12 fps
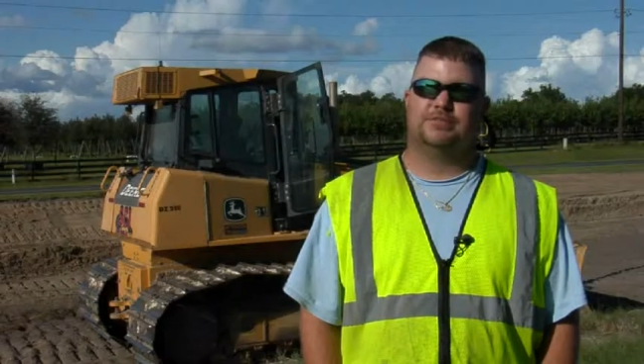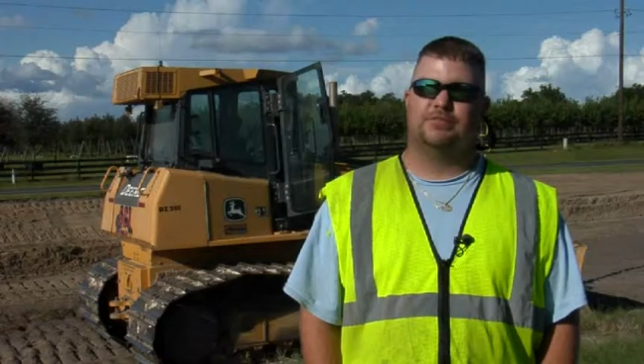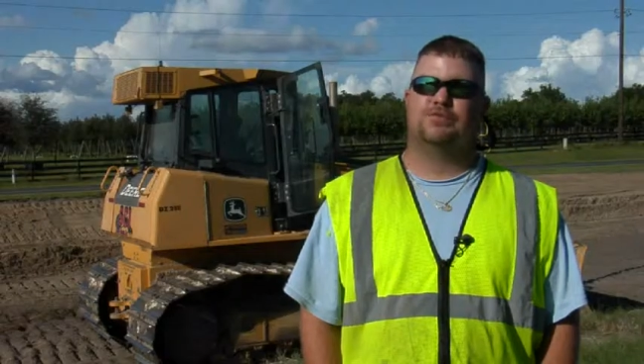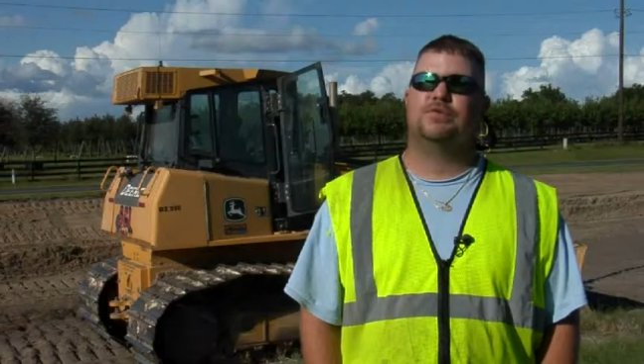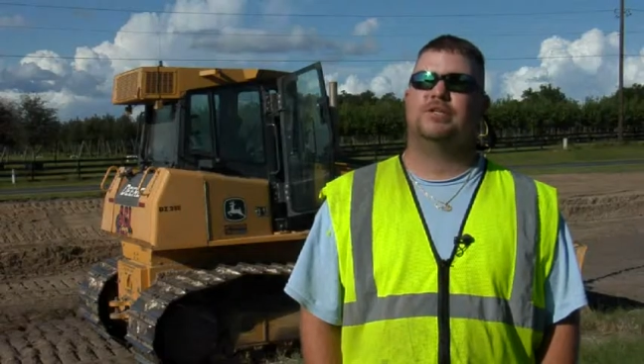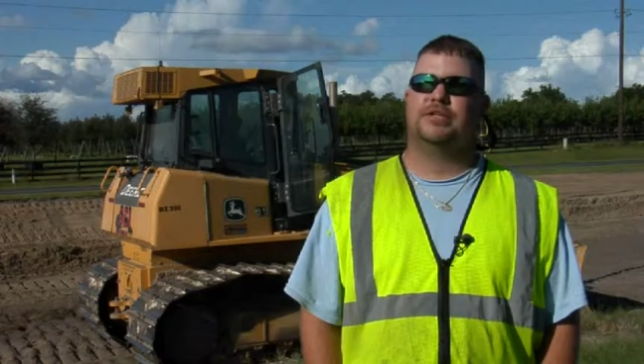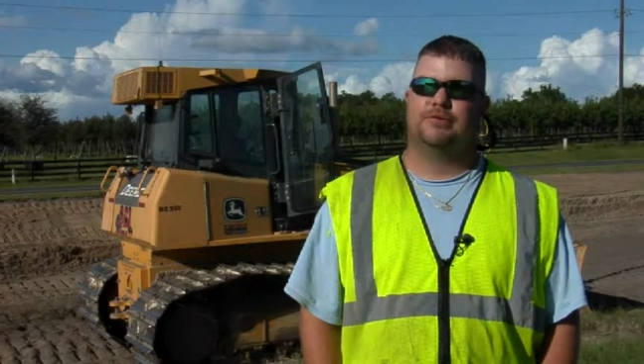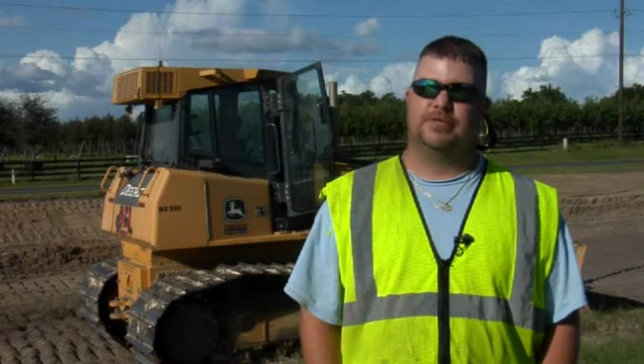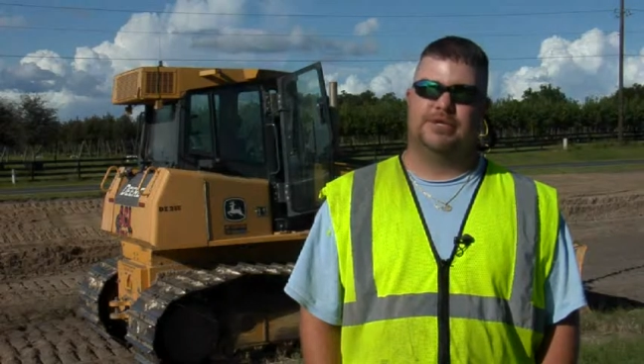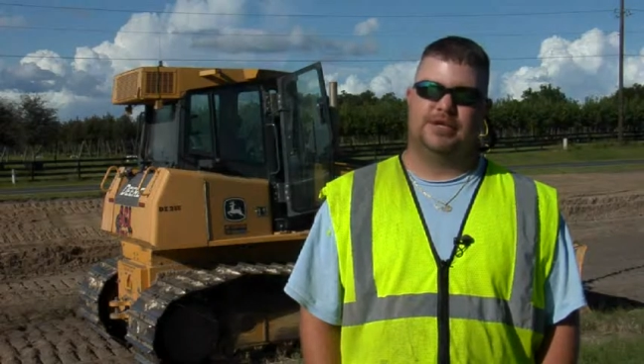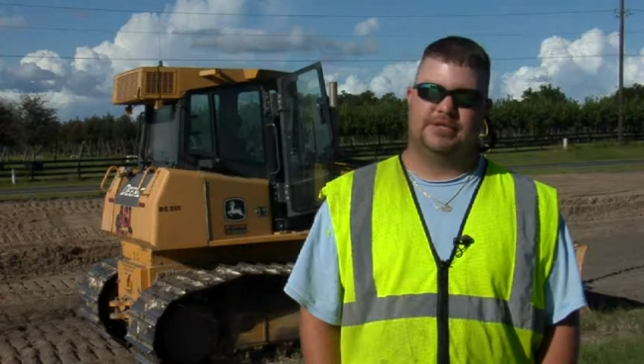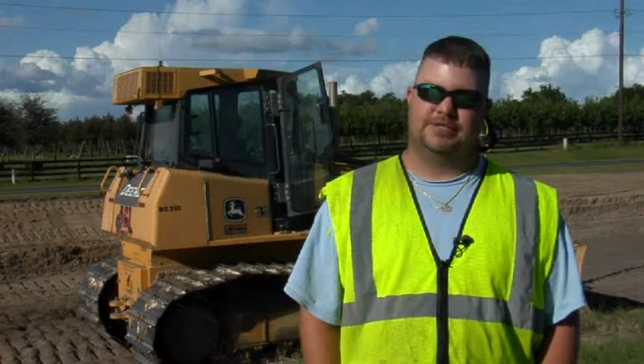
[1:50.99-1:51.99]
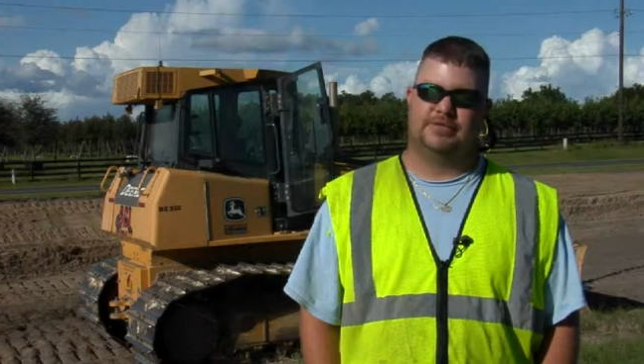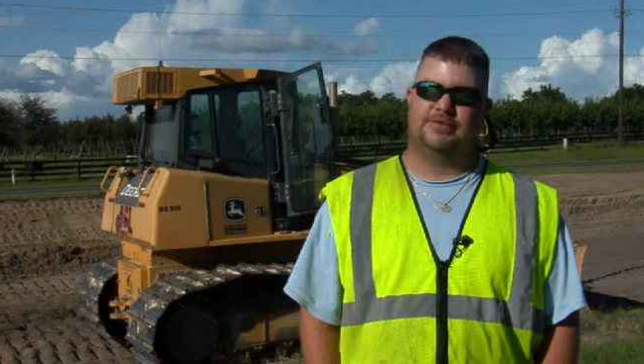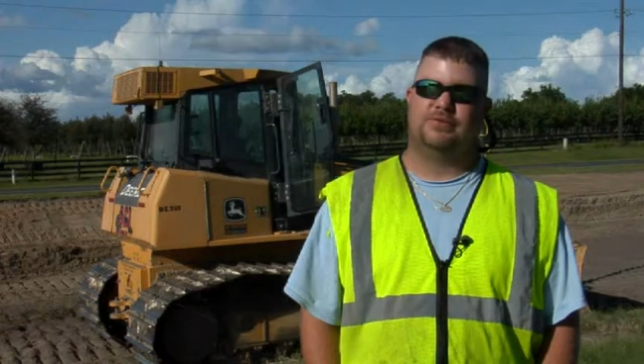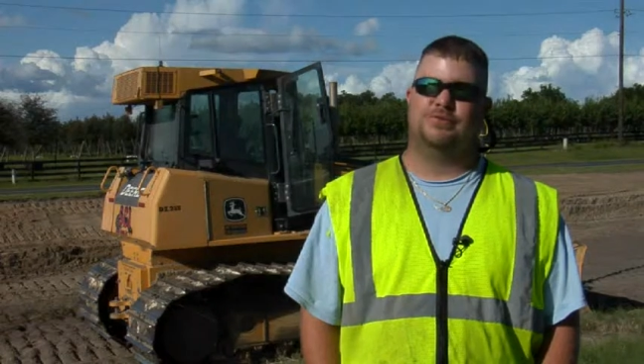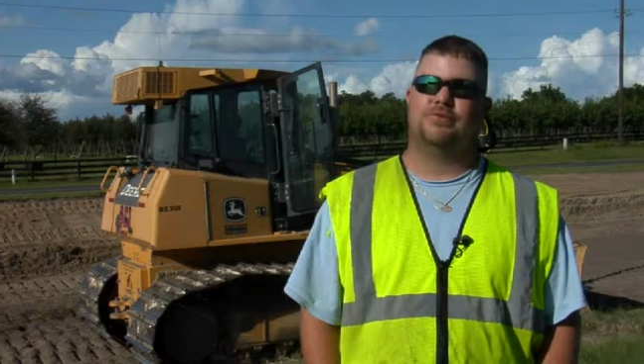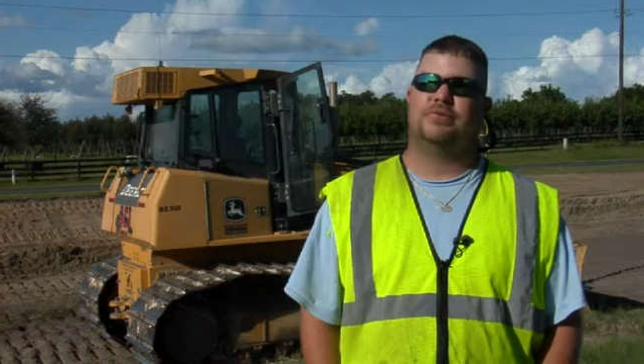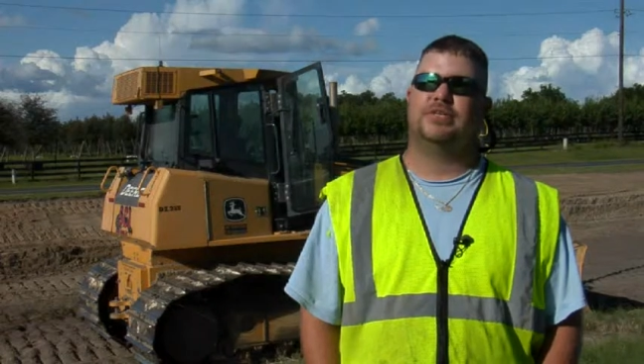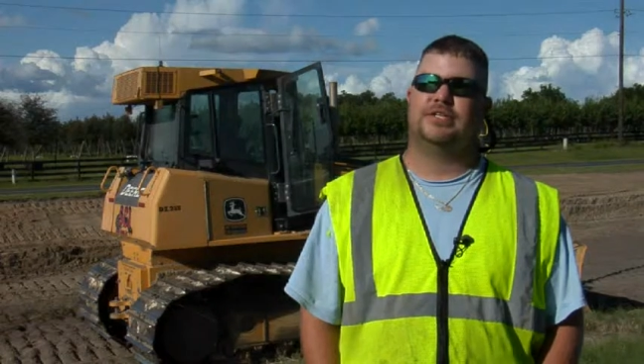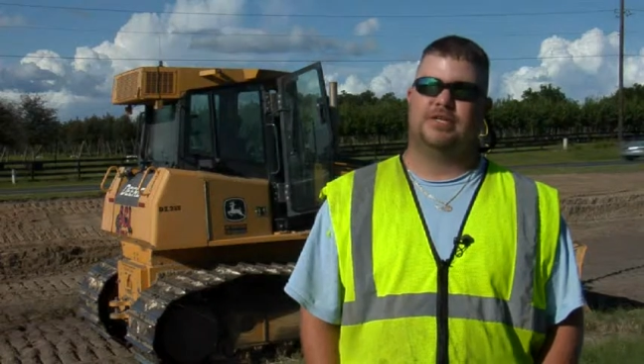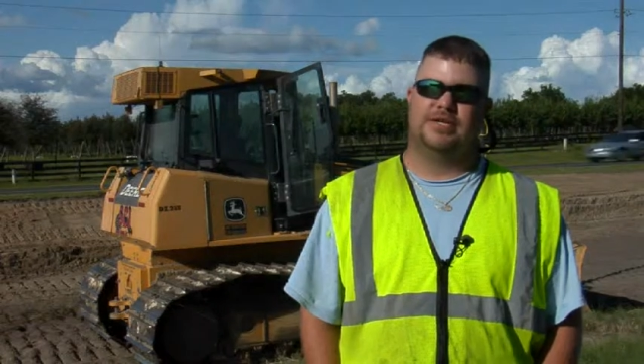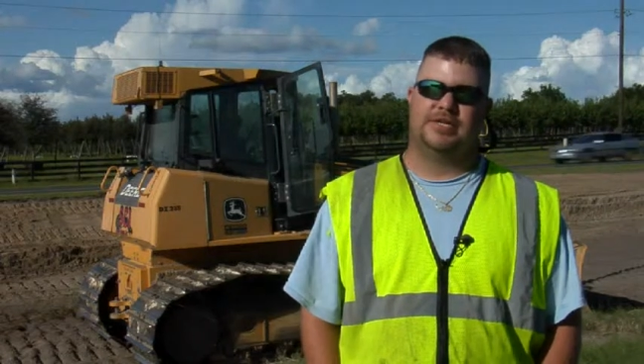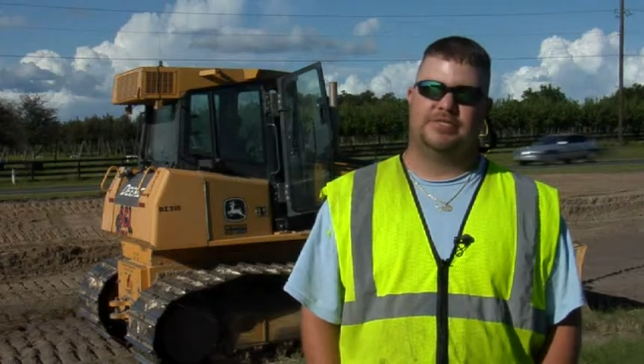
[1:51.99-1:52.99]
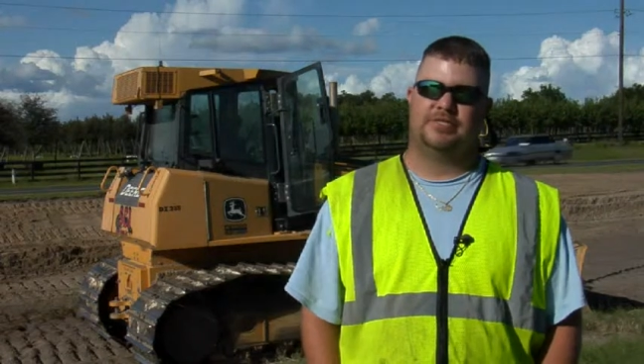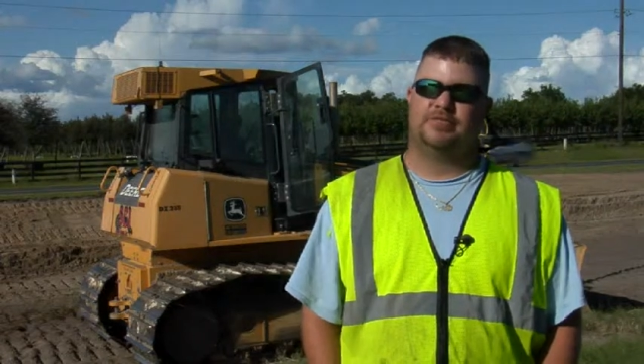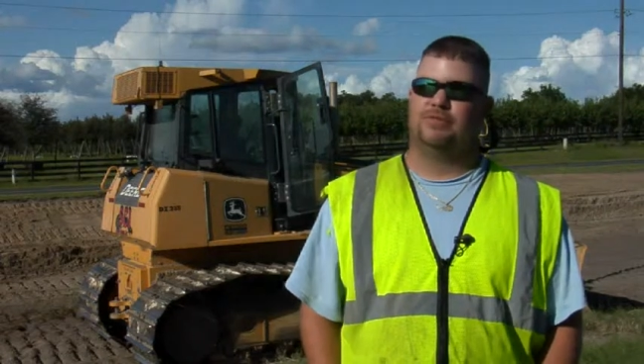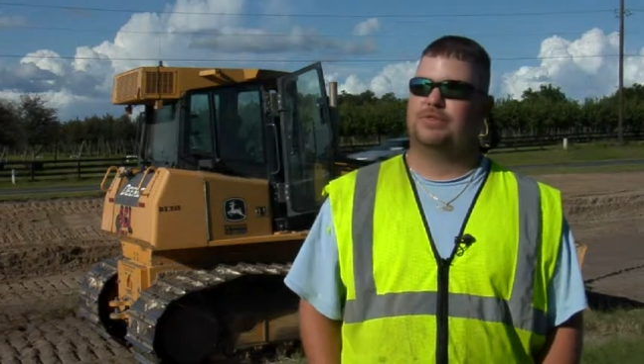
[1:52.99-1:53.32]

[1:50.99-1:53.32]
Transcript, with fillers: is really, really nice, really nice.